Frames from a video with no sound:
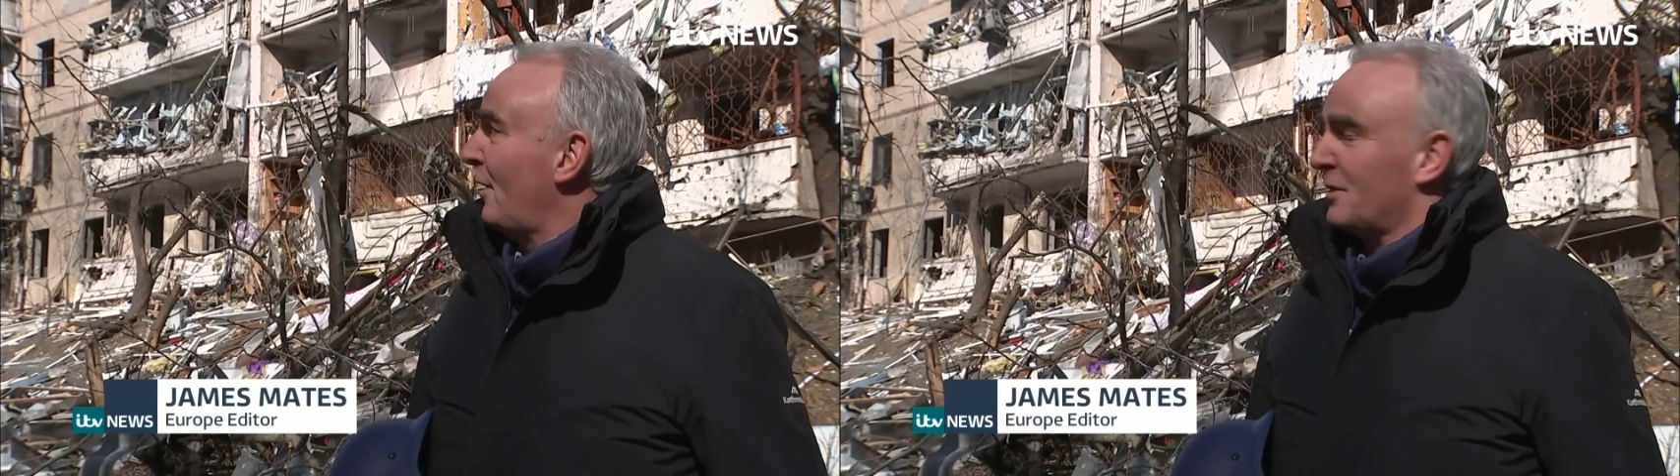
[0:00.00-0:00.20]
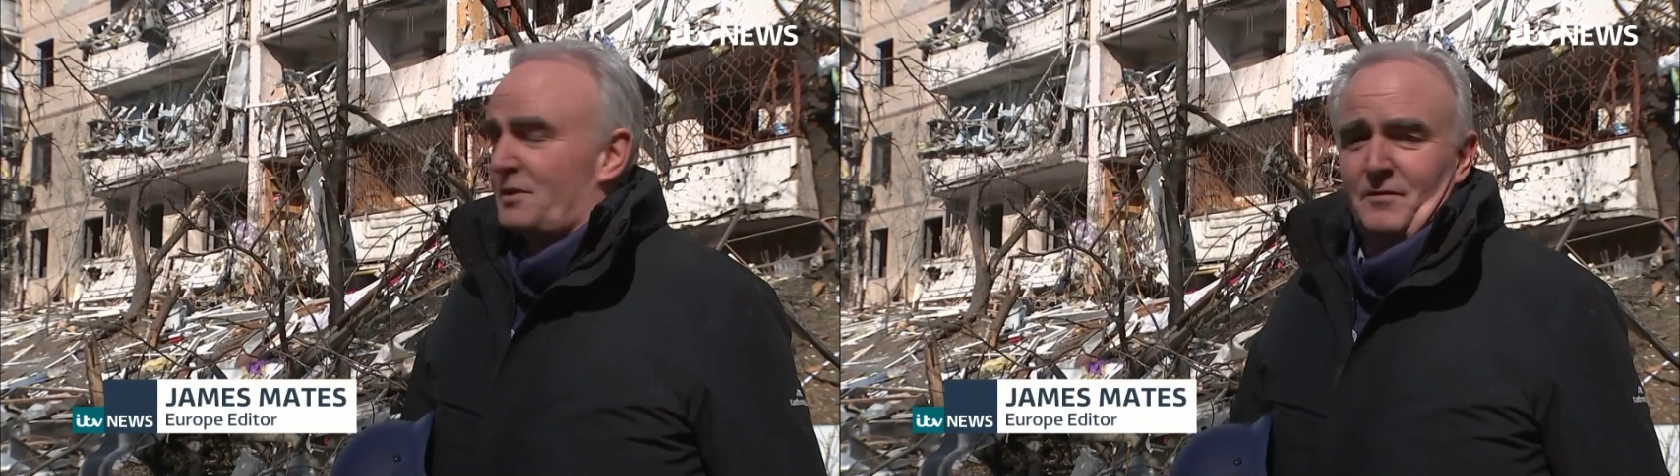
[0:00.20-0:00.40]
on
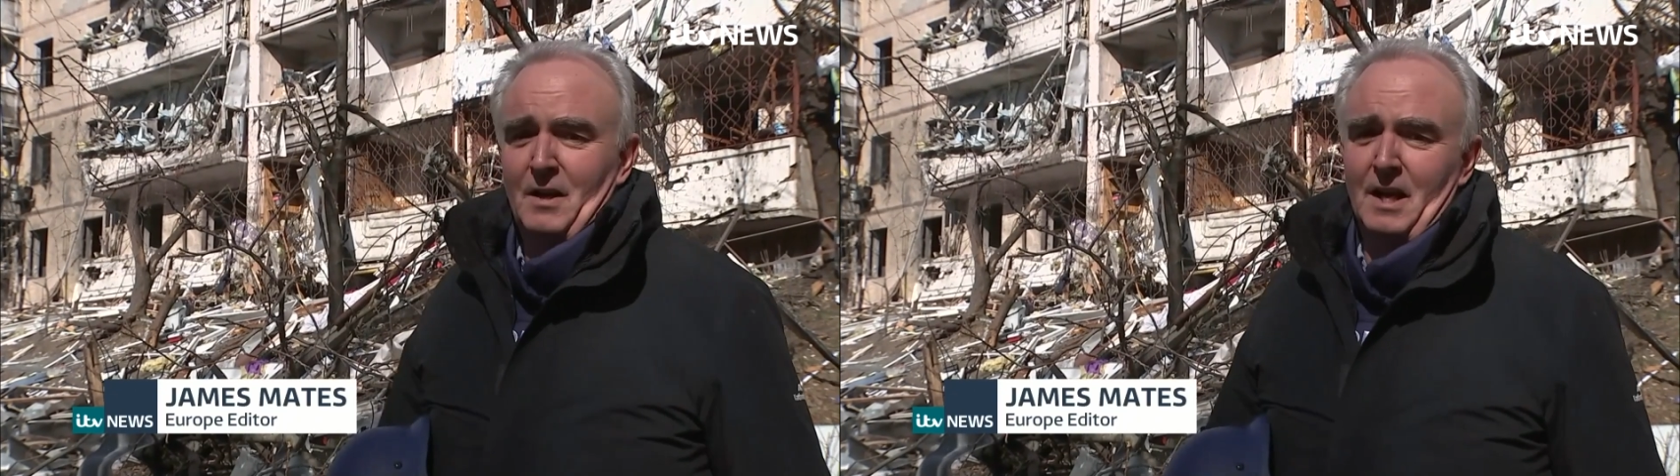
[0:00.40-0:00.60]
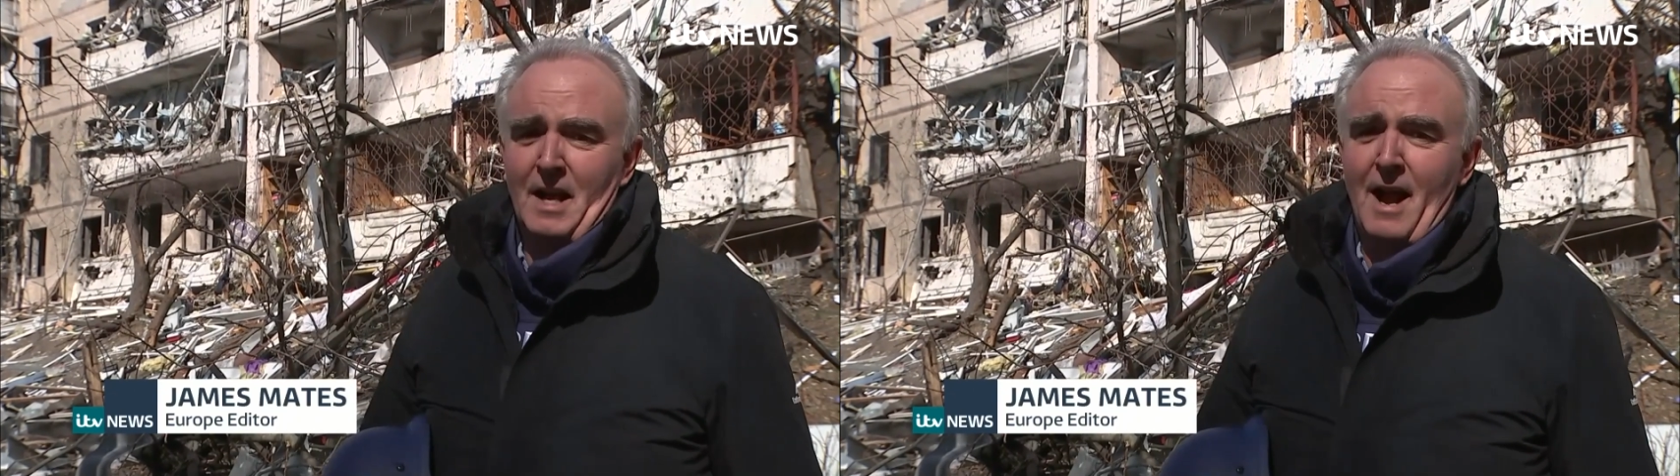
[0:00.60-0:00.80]
a
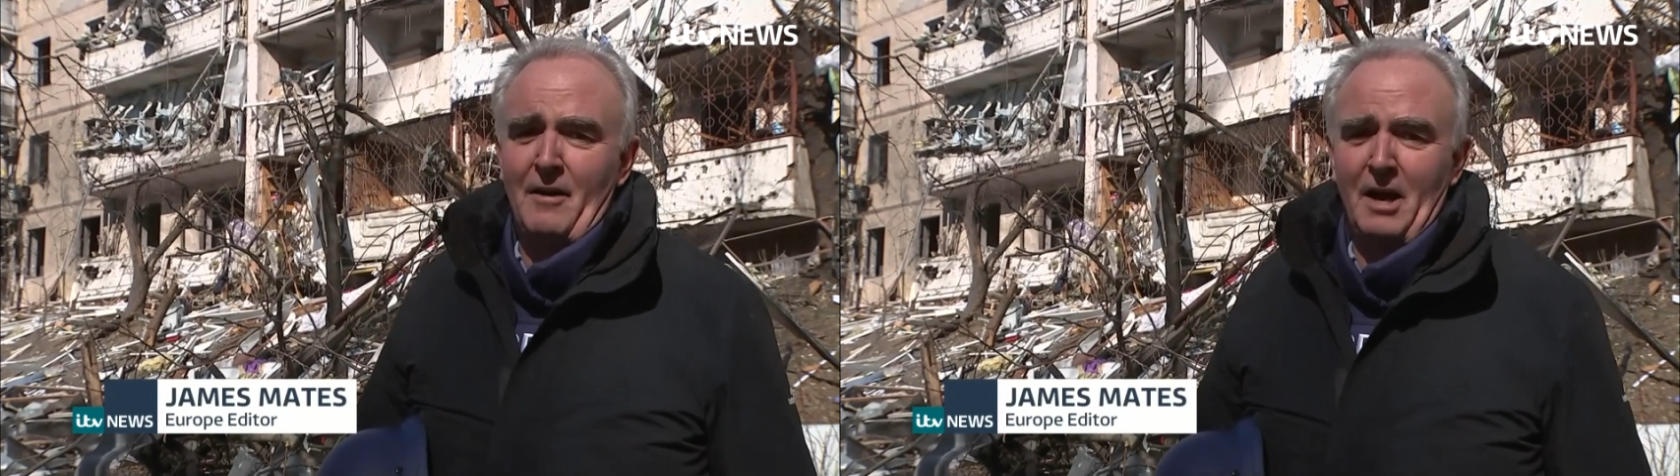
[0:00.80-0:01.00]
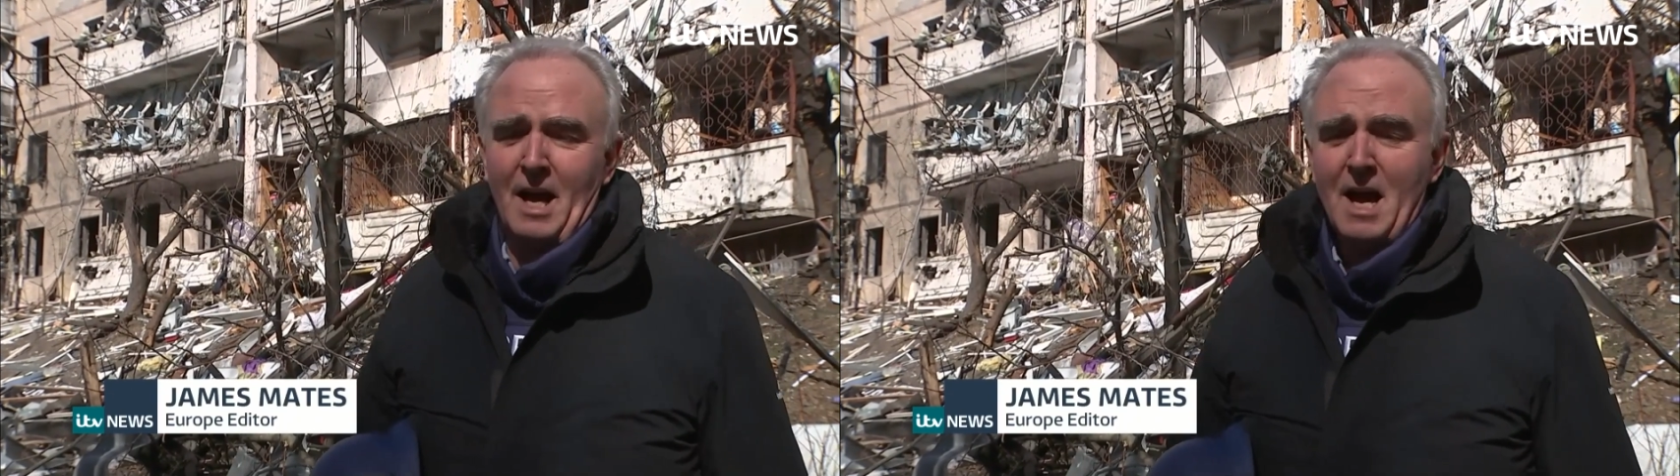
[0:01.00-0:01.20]
civilian
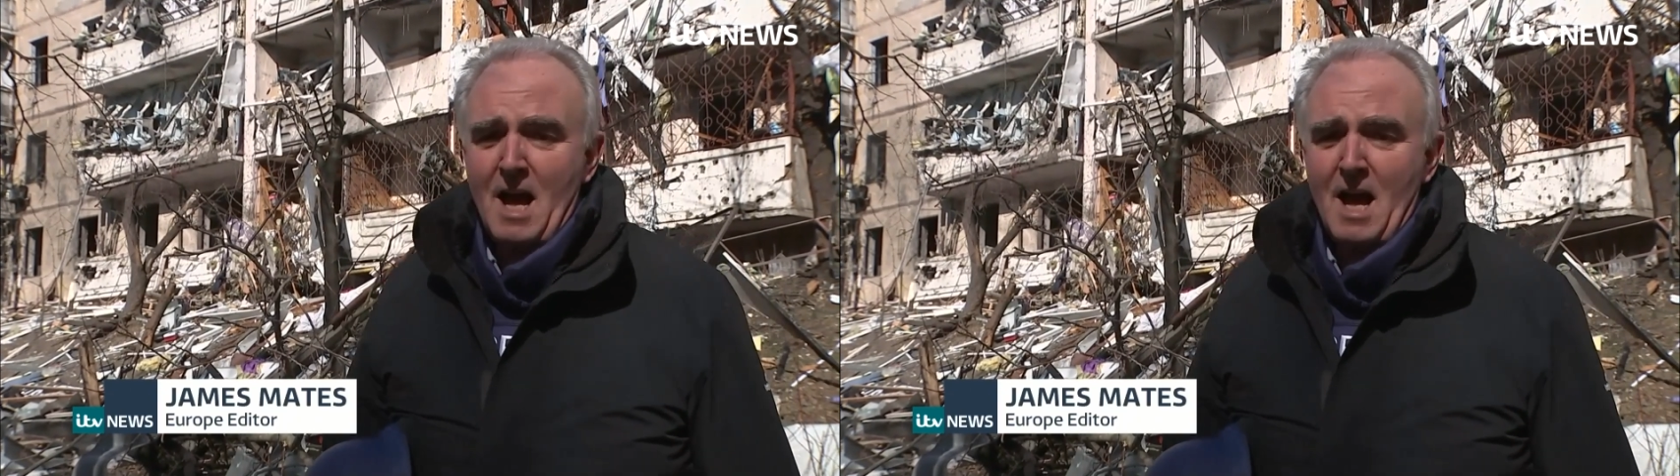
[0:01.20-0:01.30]
area